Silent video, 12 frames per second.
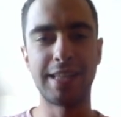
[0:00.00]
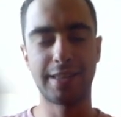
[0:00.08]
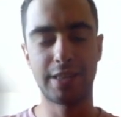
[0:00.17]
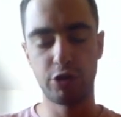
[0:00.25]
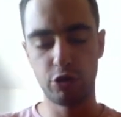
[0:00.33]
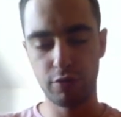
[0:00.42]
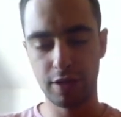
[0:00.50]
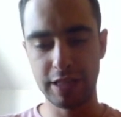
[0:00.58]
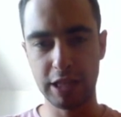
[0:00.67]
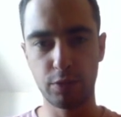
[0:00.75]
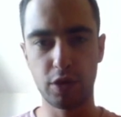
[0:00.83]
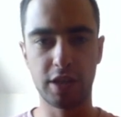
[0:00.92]
that neural
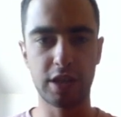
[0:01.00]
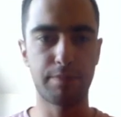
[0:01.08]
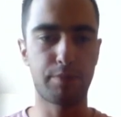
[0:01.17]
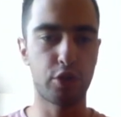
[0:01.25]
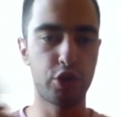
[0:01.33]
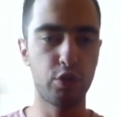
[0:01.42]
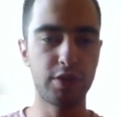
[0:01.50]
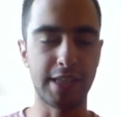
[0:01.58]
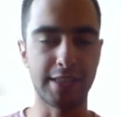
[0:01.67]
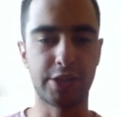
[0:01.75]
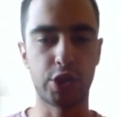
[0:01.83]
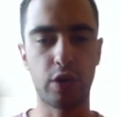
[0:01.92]
network produces.